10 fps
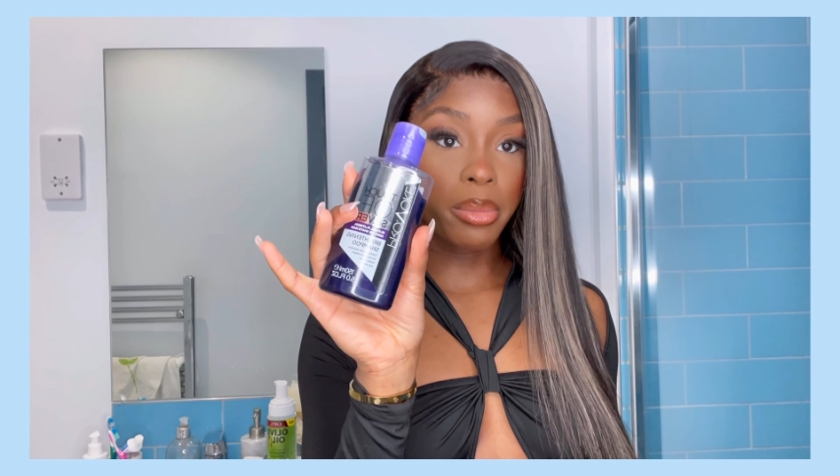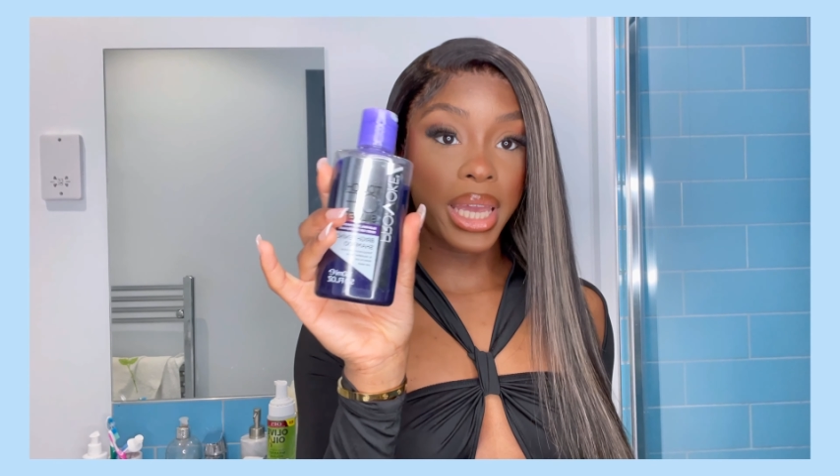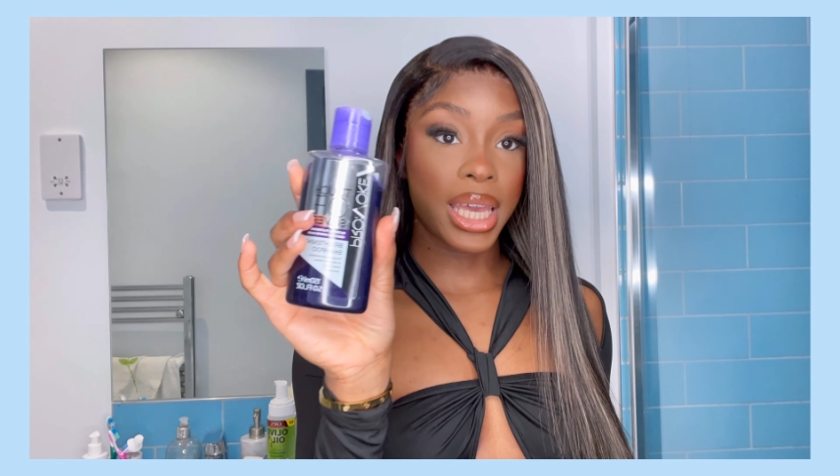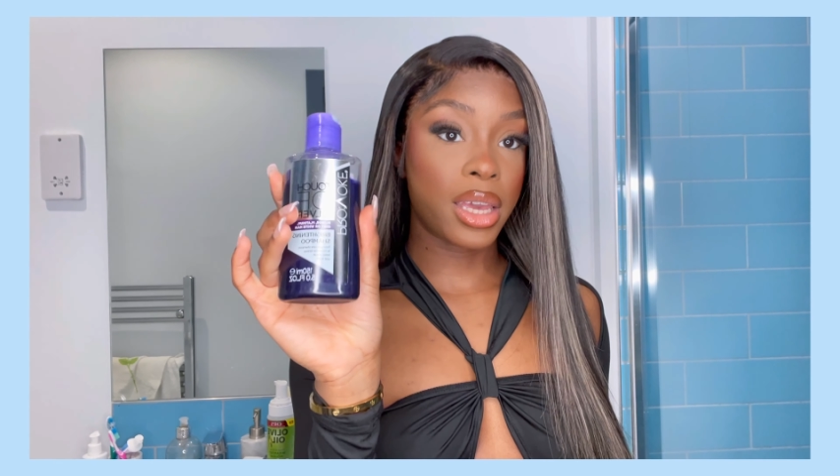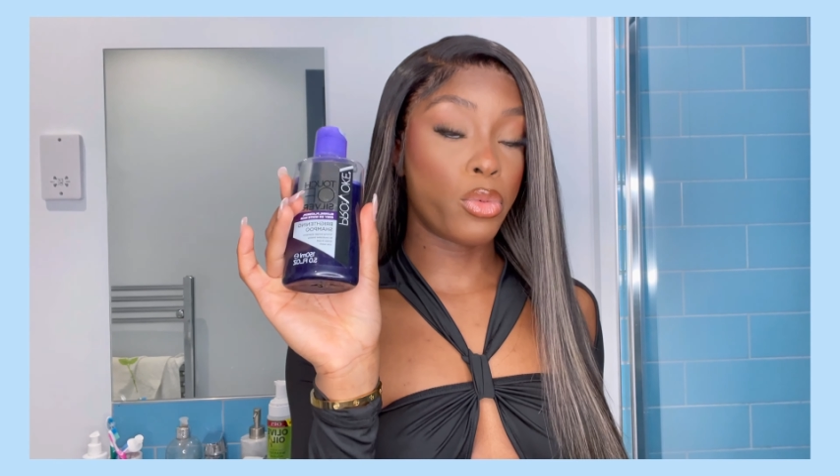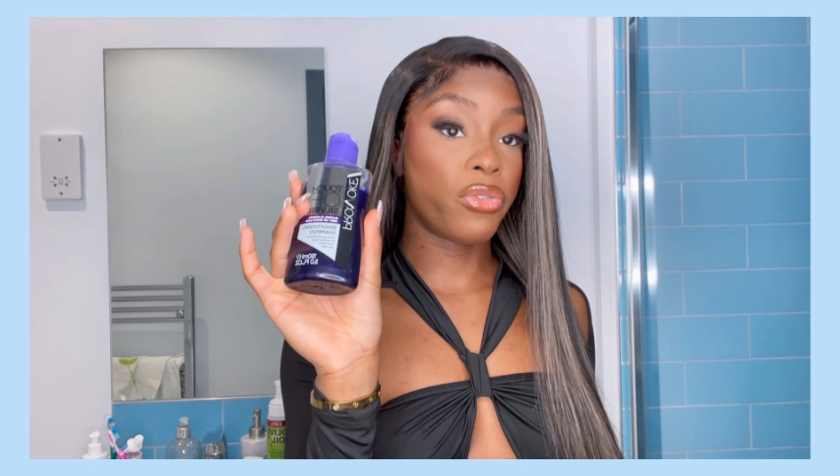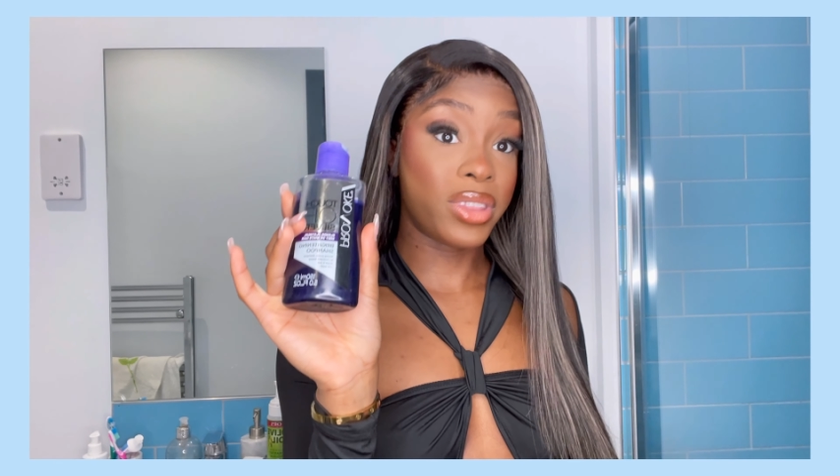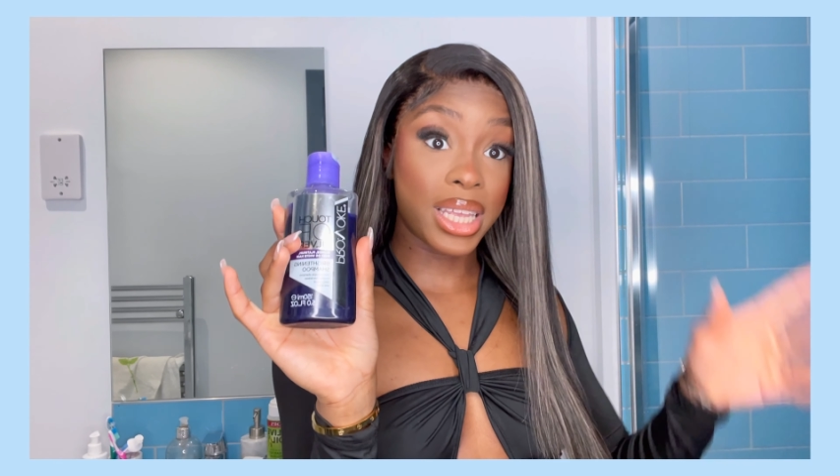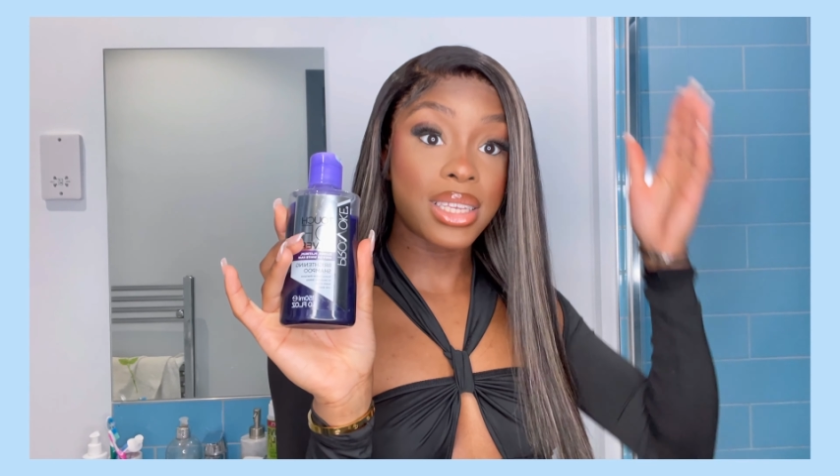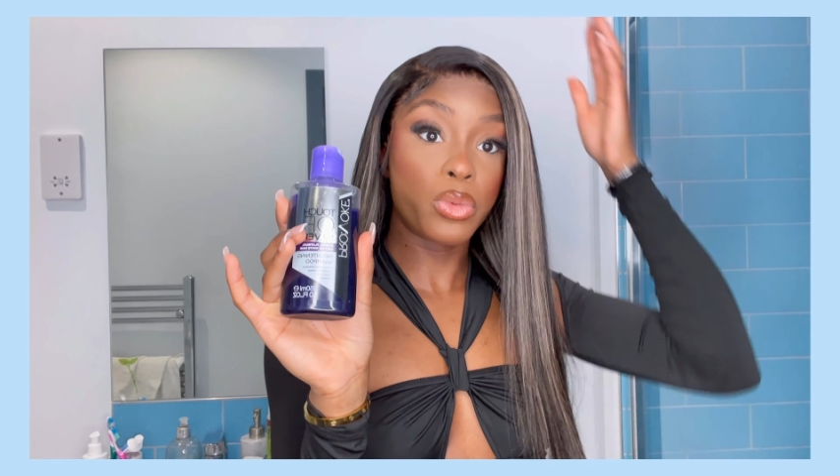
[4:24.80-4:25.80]
my hair with
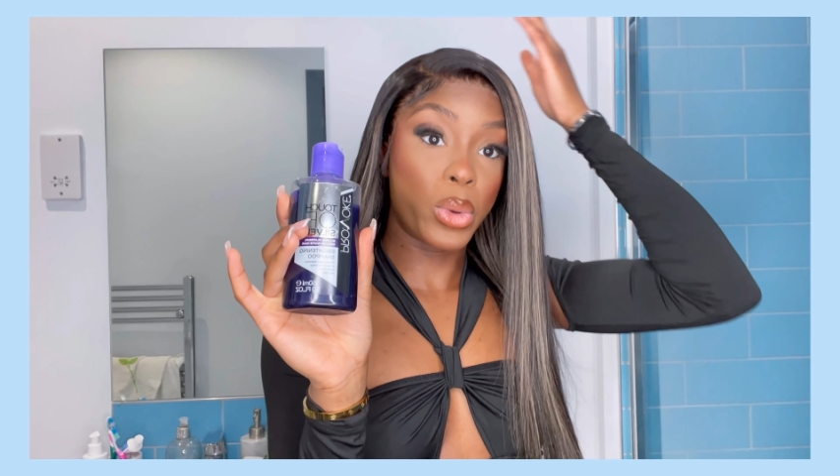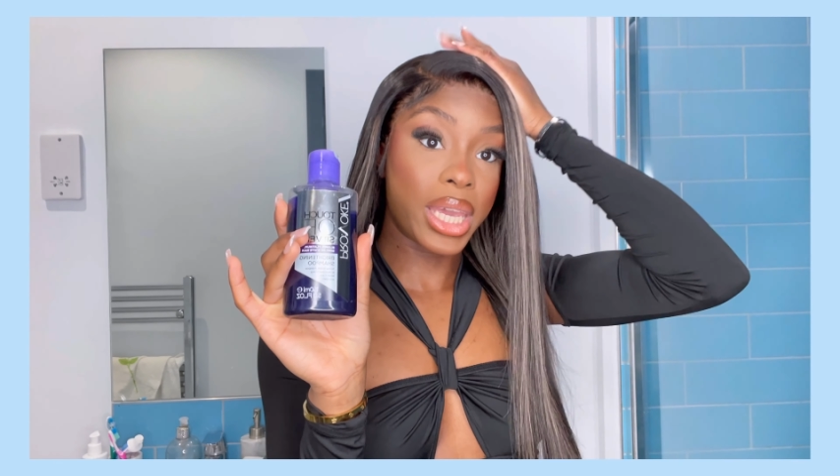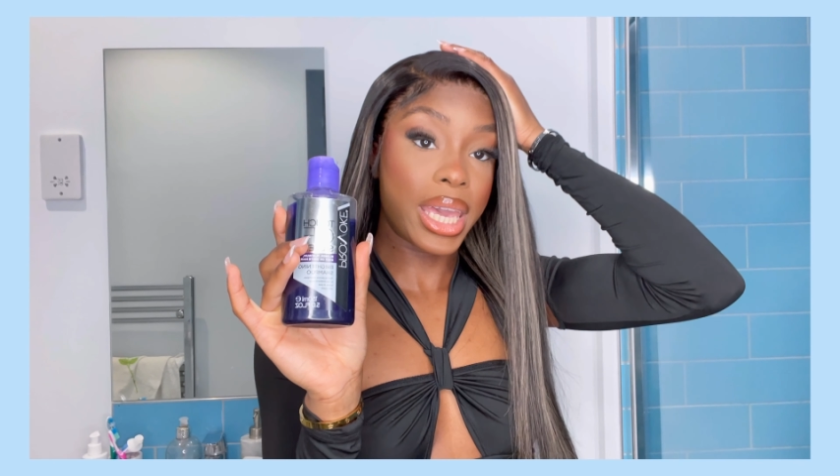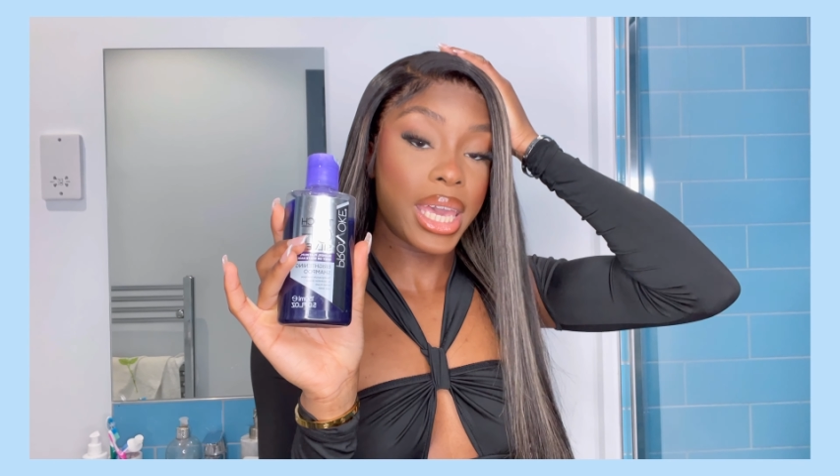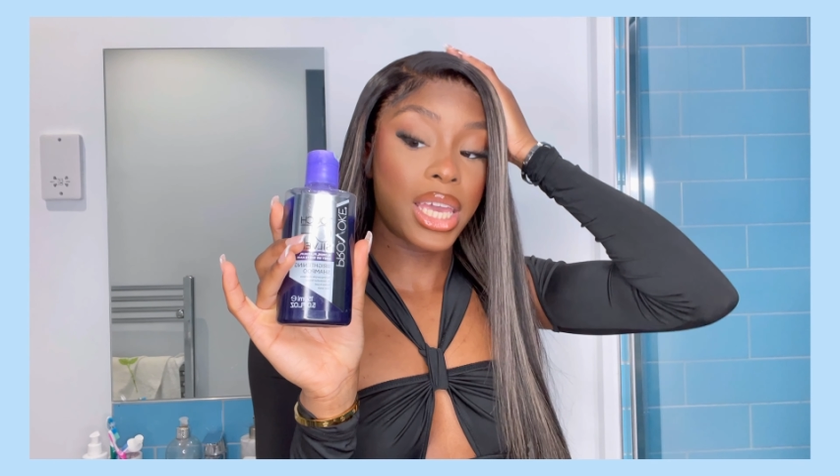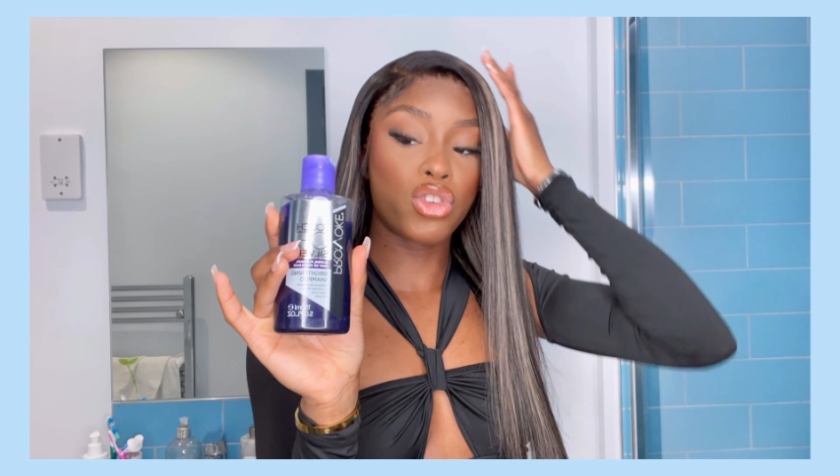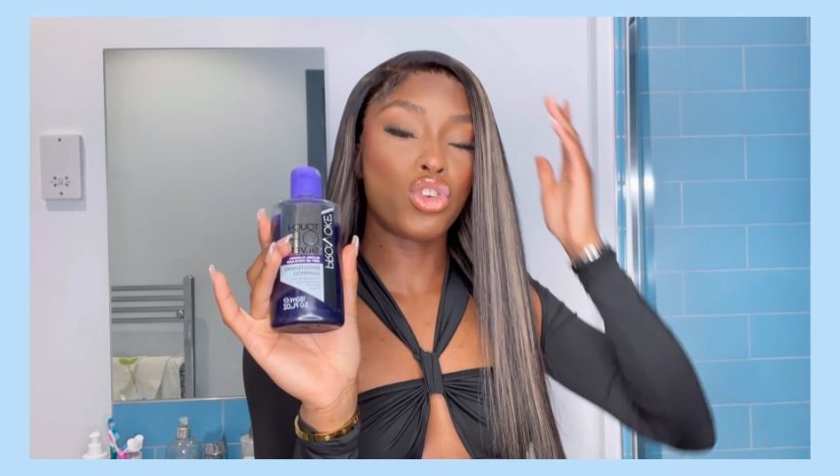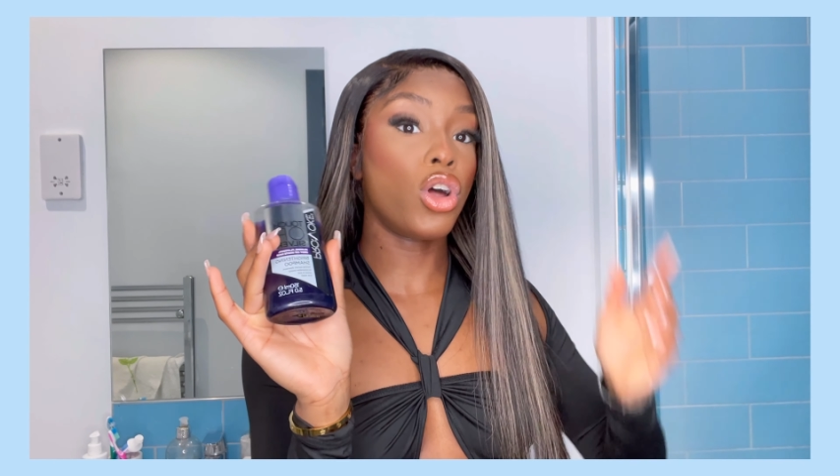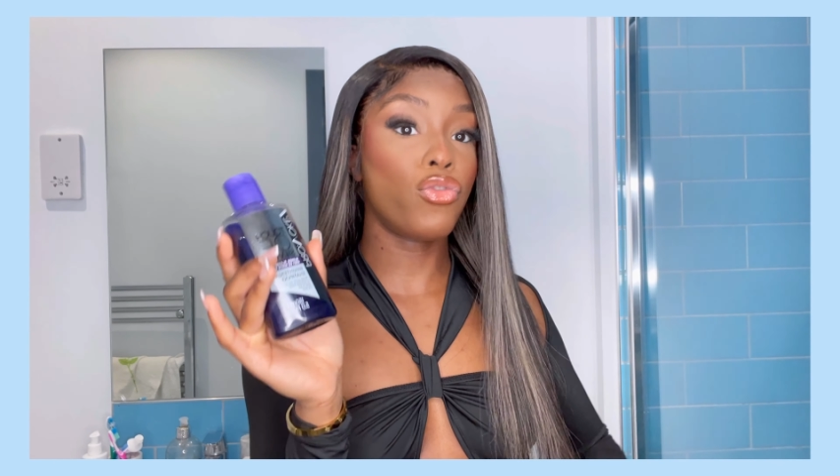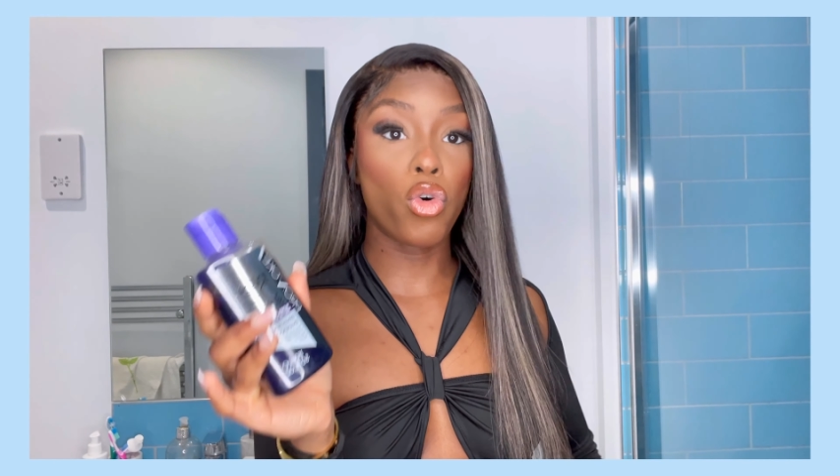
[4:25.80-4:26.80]
this wig here, so
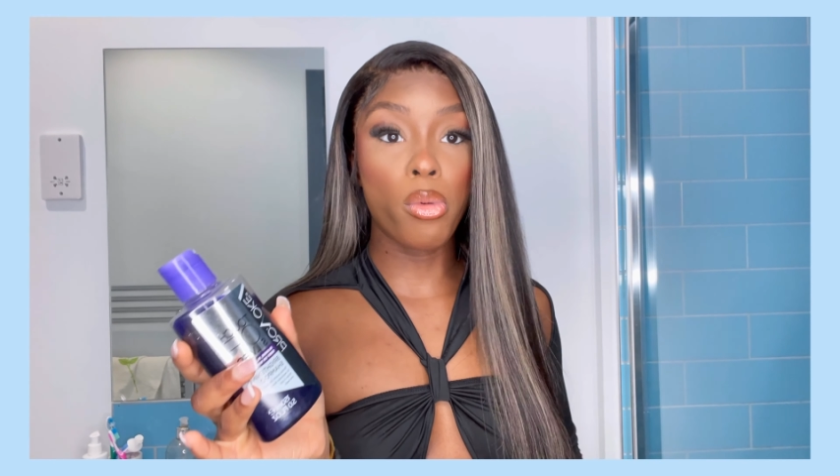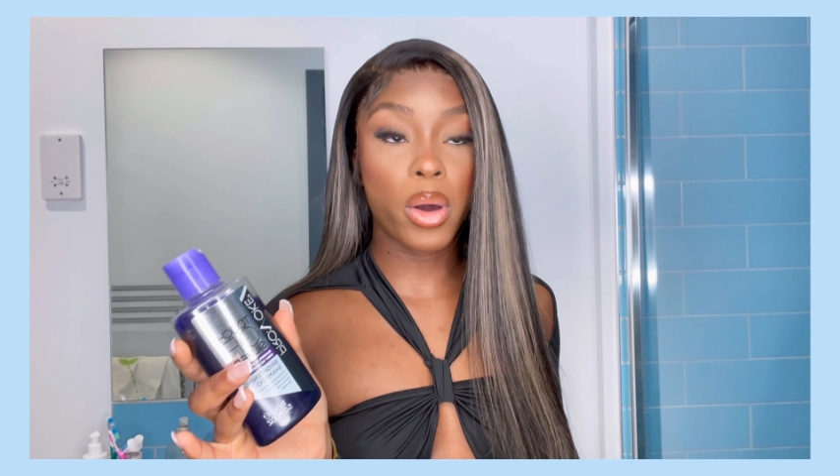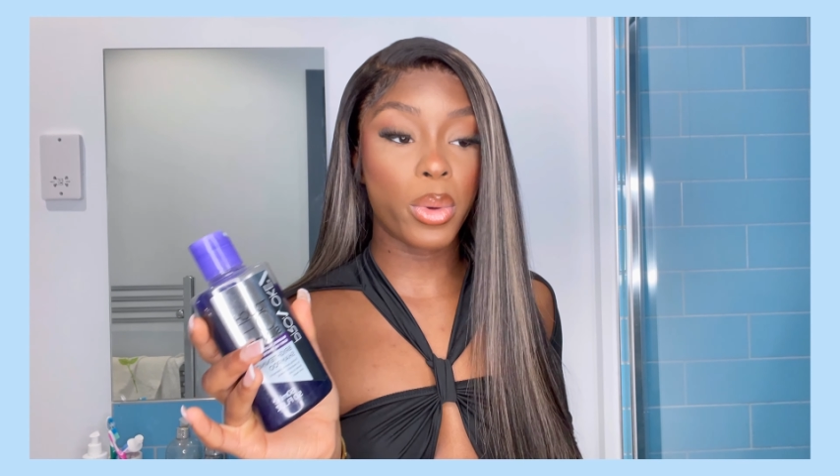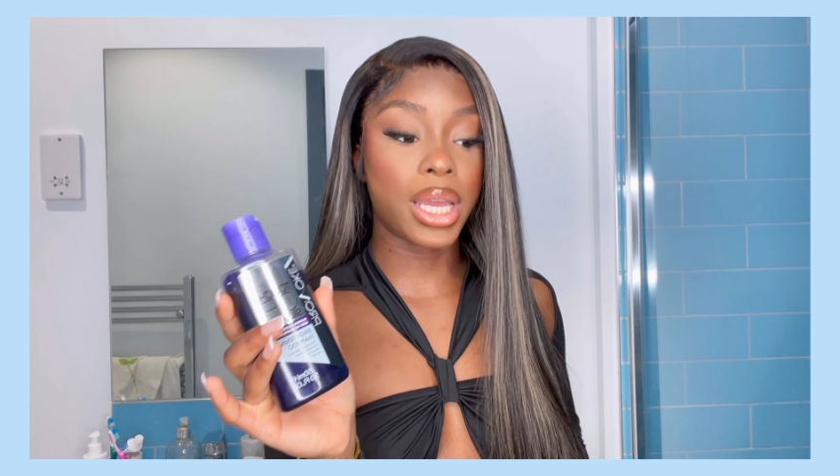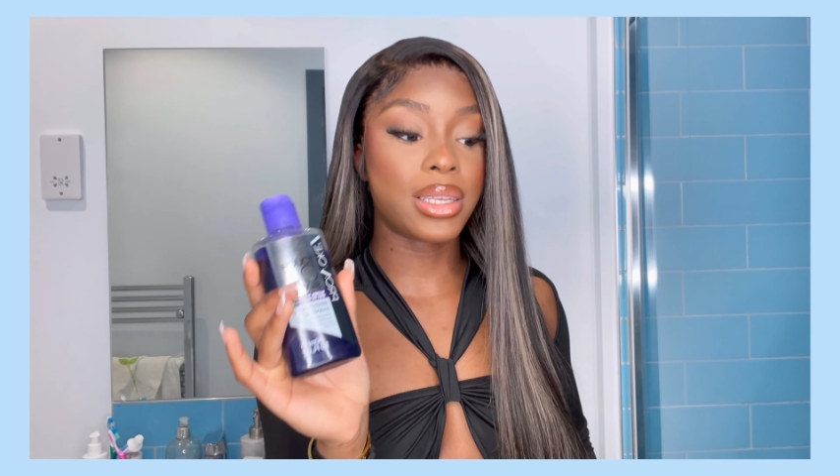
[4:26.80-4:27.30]
not for all my wigs,